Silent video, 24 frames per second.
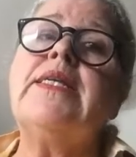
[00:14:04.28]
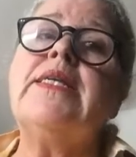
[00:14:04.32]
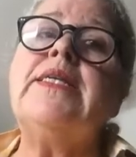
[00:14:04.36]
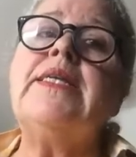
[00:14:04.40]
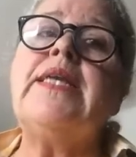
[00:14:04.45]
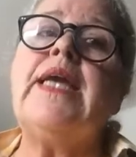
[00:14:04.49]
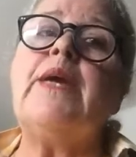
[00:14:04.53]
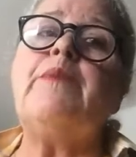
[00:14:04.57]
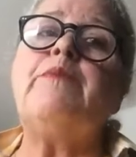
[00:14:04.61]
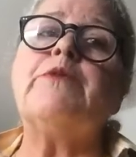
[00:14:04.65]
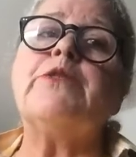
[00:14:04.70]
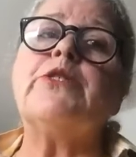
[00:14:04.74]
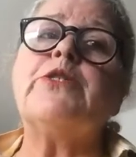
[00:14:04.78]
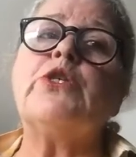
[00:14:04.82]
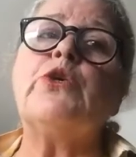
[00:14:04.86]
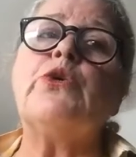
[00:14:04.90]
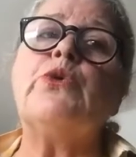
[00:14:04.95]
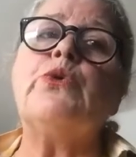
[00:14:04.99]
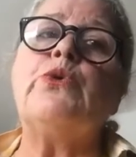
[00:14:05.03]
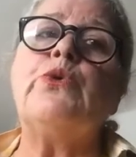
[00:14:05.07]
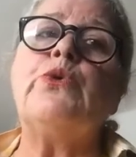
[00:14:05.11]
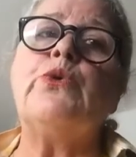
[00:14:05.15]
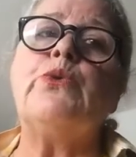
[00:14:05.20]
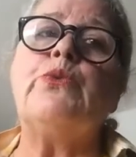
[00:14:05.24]
neighbors
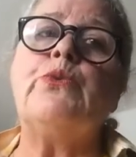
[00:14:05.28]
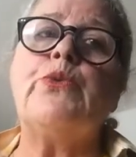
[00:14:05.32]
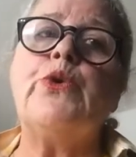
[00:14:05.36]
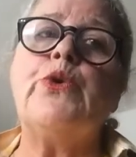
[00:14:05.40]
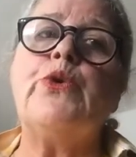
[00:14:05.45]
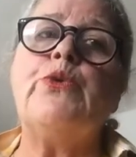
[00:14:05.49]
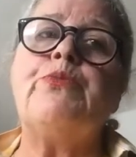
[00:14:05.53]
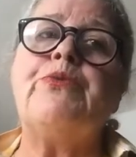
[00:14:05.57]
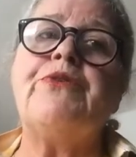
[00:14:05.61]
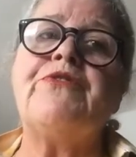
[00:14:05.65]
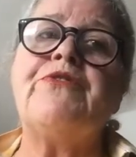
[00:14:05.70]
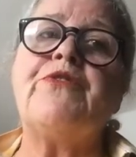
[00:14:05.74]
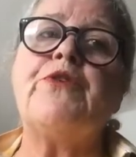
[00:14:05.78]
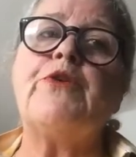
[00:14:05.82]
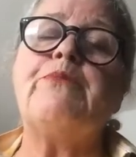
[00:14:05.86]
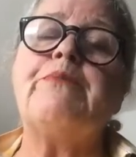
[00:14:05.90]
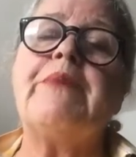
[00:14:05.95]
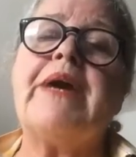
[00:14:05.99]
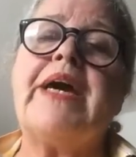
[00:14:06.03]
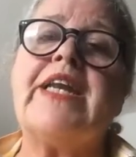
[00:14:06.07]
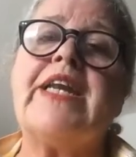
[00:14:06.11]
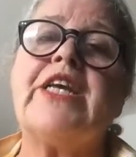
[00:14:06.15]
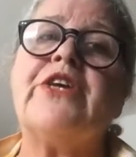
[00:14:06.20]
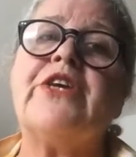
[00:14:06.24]
who prefer
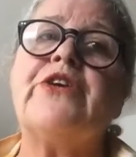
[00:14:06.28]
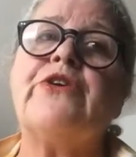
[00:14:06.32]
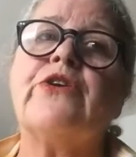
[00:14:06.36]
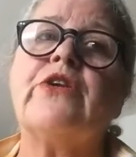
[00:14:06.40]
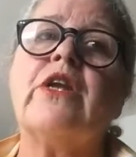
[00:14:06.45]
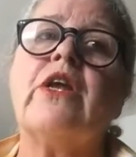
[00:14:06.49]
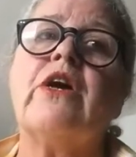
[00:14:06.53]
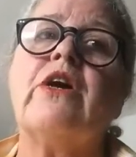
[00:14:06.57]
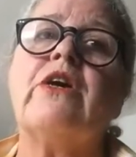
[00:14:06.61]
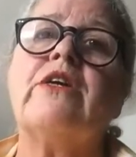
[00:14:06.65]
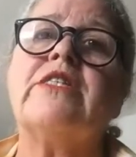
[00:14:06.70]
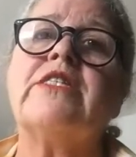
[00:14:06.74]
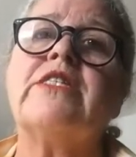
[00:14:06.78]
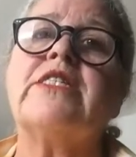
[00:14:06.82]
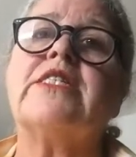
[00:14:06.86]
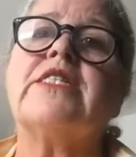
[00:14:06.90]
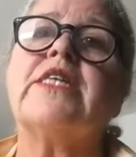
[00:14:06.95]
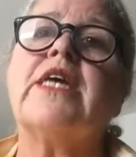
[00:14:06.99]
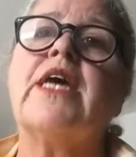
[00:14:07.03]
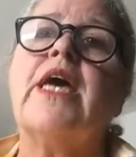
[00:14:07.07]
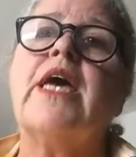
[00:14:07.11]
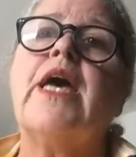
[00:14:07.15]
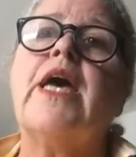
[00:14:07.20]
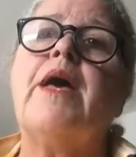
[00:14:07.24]
manicured lawns